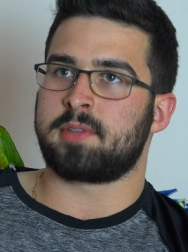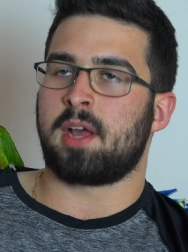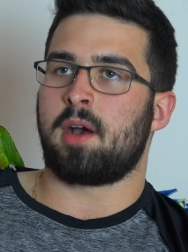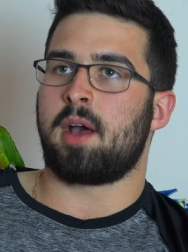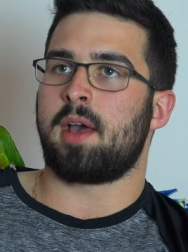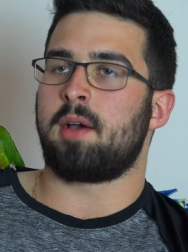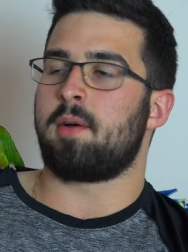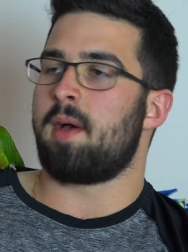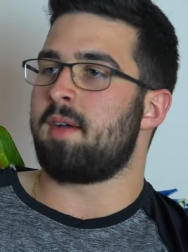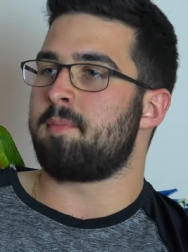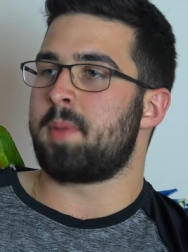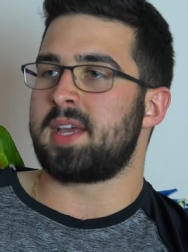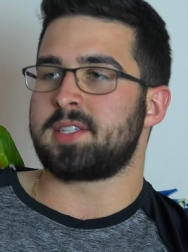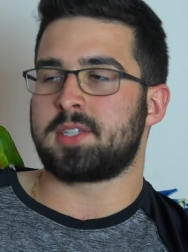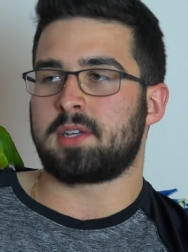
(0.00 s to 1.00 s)
Now I, I'm
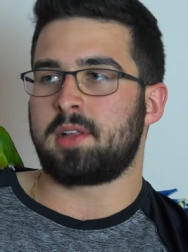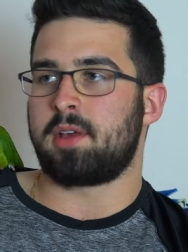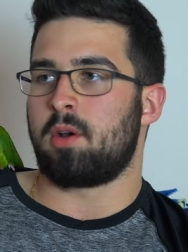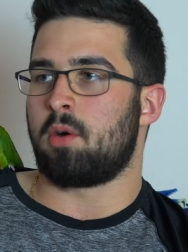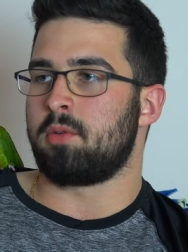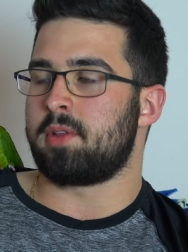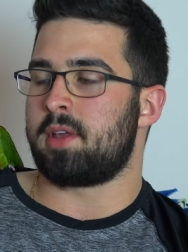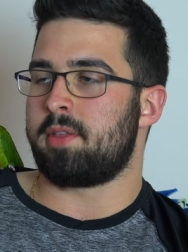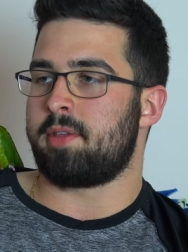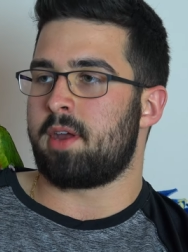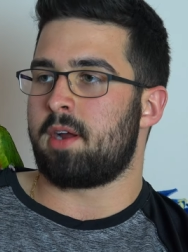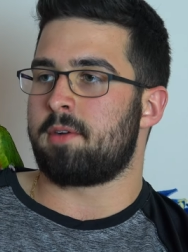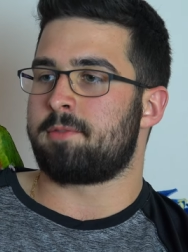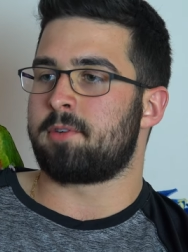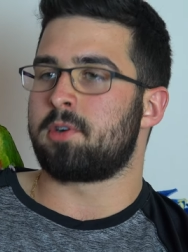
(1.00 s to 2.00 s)
basically only
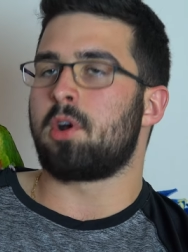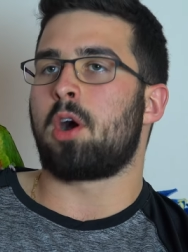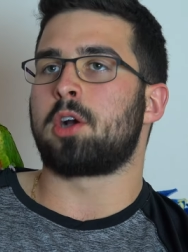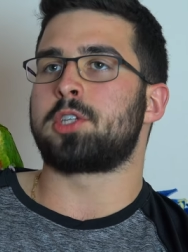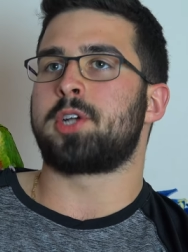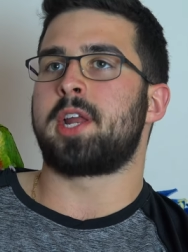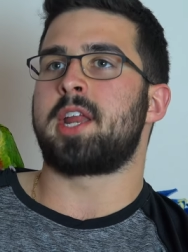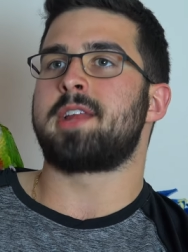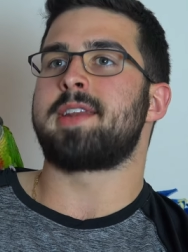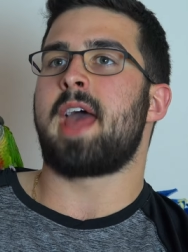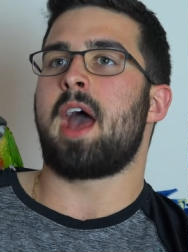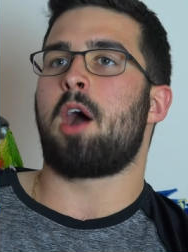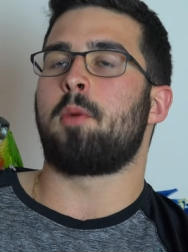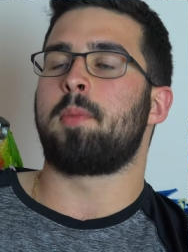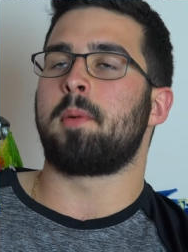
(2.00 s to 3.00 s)
there for dog training
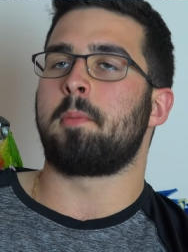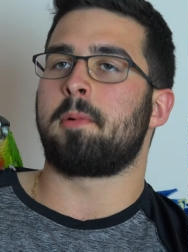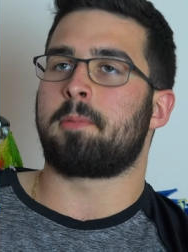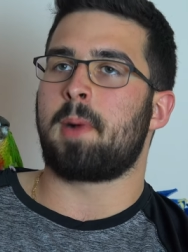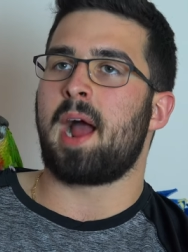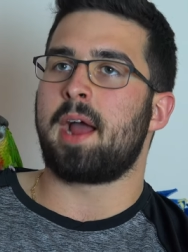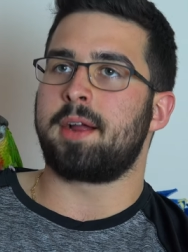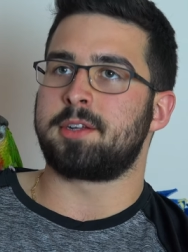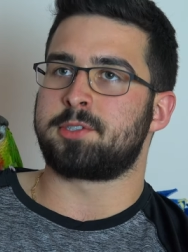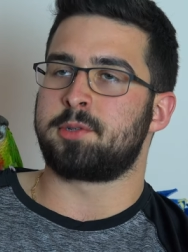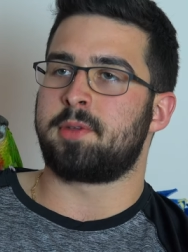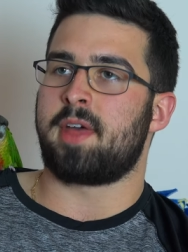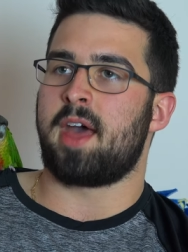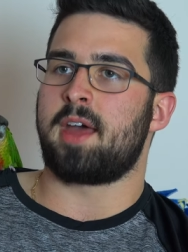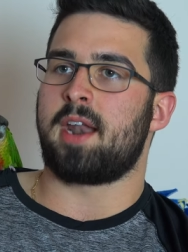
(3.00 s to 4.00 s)
now, but prior
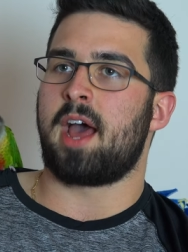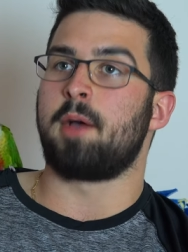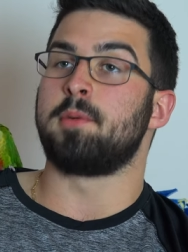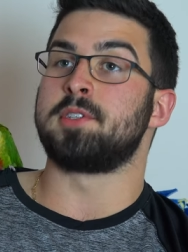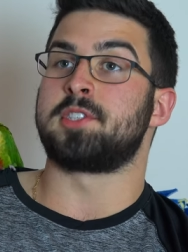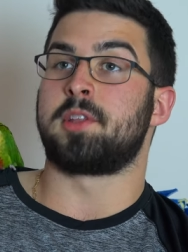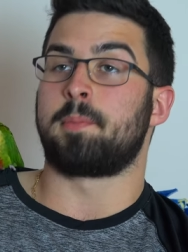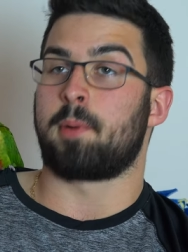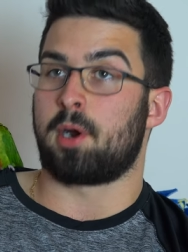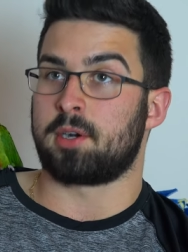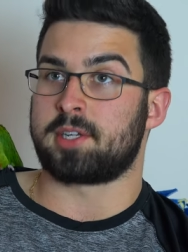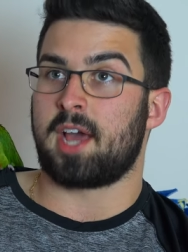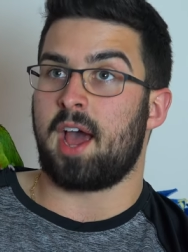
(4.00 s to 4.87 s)
to that, I was the bird